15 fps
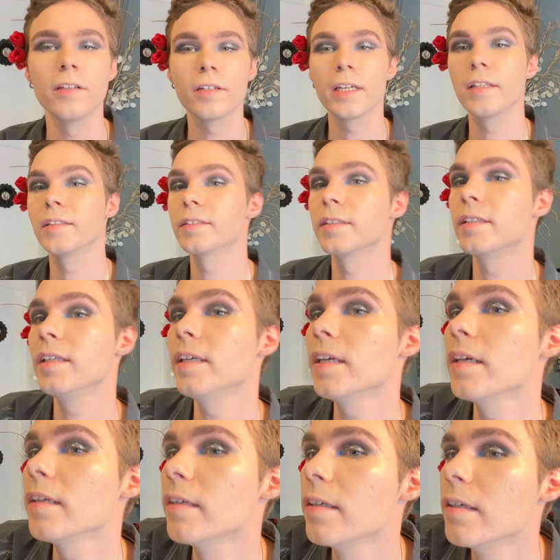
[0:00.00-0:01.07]
you look at this
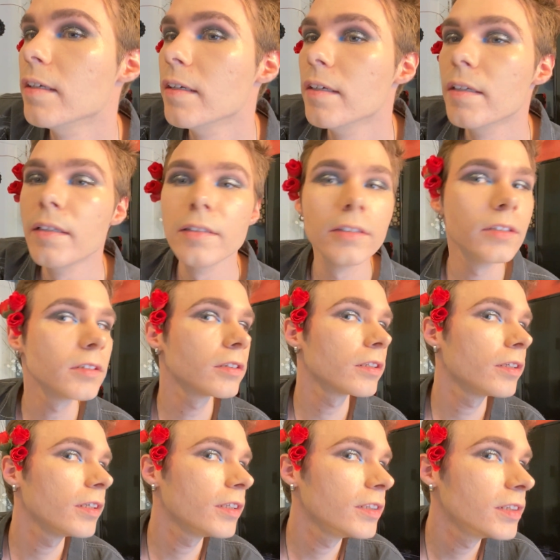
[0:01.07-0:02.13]
again, just so
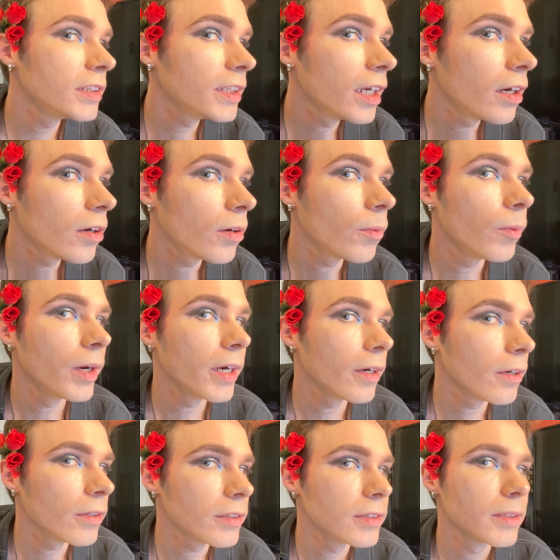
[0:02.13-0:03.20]
you can see how it
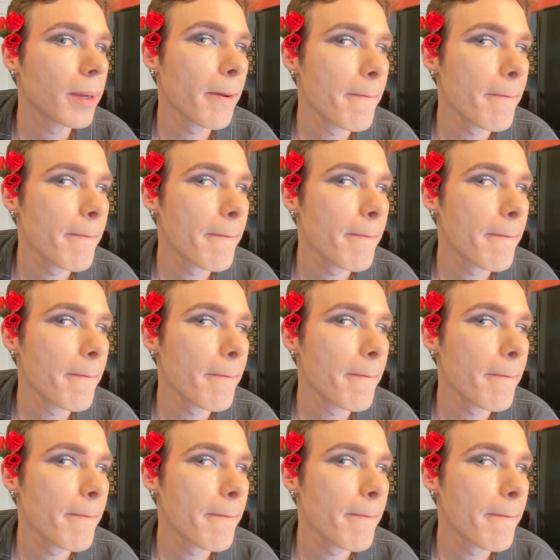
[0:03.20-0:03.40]
wears.